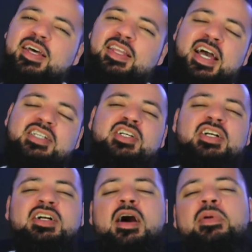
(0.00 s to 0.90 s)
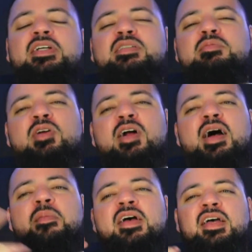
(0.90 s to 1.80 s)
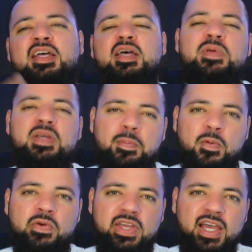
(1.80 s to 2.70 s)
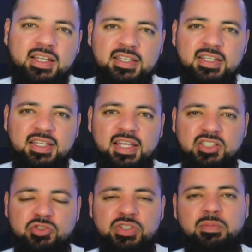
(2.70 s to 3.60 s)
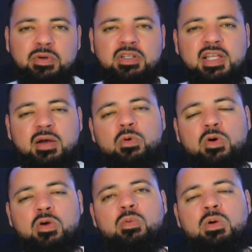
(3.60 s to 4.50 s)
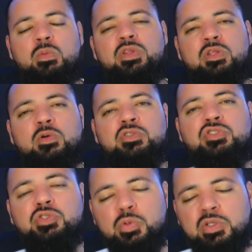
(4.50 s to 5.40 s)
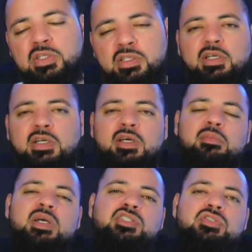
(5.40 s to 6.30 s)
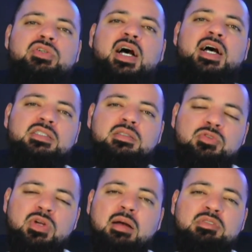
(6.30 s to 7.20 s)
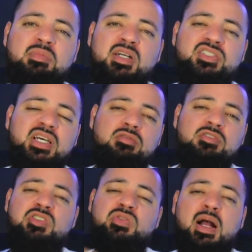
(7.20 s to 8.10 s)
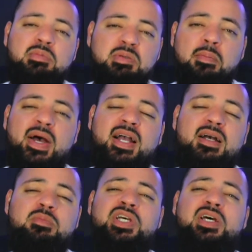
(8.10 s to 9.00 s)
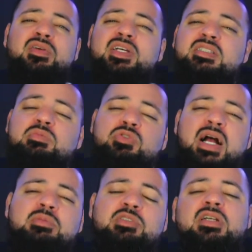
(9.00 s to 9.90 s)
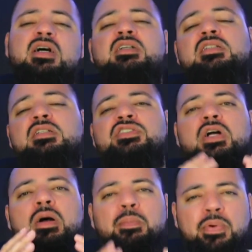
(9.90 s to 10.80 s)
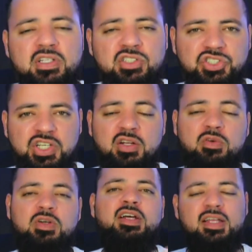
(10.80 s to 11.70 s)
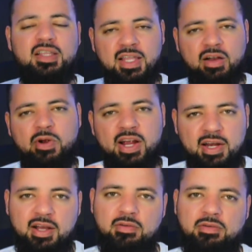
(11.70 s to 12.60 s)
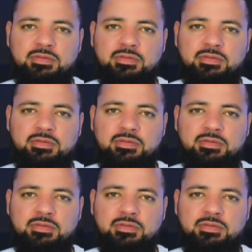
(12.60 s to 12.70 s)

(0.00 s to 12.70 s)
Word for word: Like, share, comment, and subscribe. Hit me up on Calendly Linktree to book that one-on-one with yours truly. Make sure you guys subscribe to my channel, subscribe to my backup channel, and subscribe to the Hustlers Apprentice channel, like right now.